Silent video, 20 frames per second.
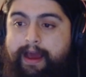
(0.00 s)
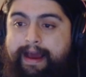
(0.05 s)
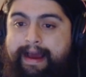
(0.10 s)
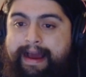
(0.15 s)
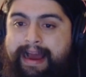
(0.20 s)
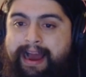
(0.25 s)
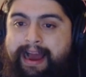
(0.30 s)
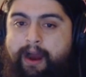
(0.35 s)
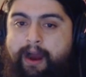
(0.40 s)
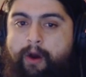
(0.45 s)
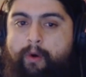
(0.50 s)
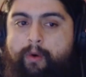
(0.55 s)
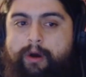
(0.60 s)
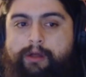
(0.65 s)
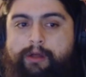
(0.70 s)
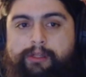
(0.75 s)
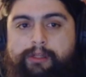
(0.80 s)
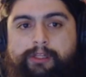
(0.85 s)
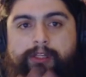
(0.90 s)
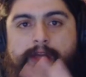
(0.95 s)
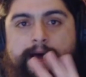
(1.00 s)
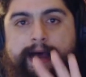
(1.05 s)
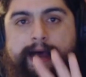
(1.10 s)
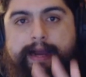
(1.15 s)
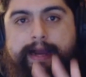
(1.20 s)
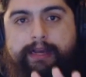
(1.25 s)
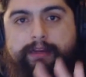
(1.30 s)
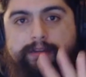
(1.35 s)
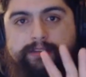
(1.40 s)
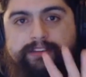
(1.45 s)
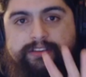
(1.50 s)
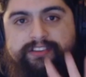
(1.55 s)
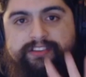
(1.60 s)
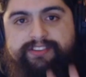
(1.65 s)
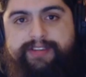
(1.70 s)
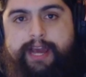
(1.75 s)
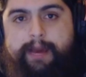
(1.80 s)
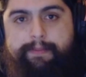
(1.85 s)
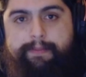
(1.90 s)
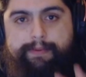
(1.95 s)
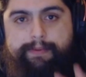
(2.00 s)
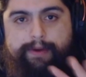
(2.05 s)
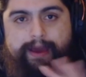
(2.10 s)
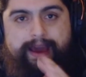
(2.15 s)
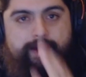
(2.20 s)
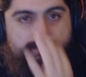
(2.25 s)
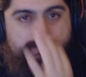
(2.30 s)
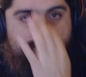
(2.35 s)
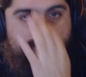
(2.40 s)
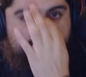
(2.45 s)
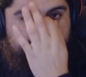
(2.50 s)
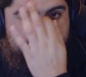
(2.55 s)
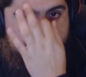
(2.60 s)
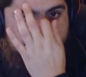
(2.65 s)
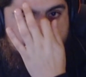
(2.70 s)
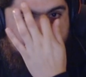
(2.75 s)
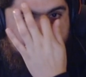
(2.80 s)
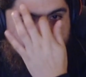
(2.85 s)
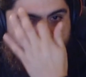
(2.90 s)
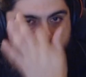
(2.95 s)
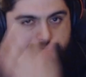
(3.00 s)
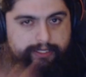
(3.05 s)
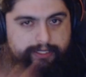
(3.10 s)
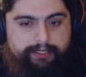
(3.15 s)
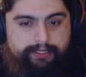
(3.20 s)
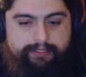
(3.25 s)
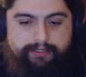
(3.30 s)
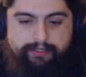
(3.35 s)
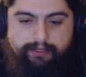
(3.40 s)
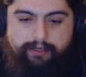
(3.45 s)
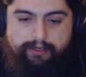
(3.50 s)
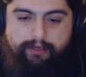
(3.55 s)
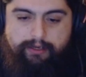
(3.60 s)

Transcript: how lockstep every section is.